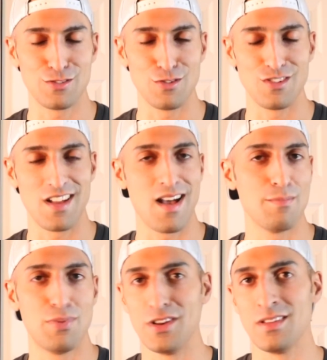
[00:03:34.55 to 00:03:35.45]
So you're
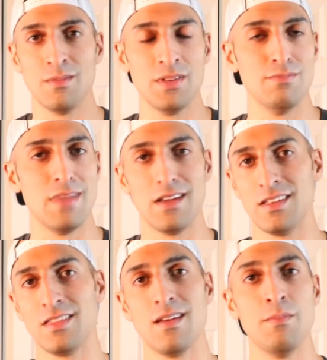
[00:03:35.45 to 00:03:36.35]
not putting them and
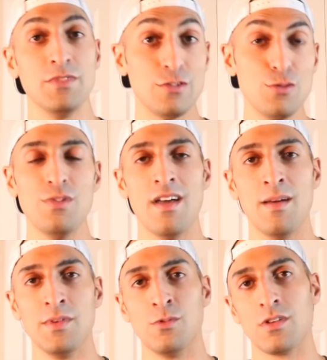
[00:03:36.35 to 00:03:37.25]
mailing them to
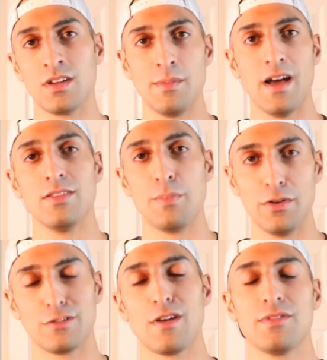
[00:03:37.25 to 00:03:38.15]
them and worrying about the
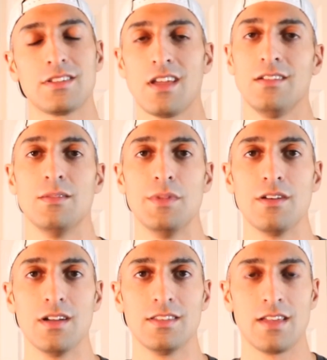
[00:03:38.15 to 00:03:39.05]
post office getting them
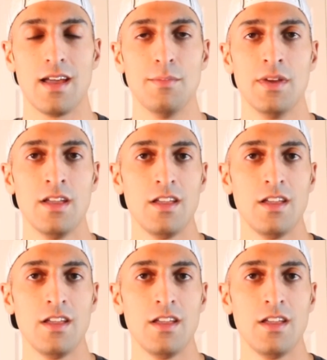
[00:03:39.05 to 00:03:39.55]
there on time.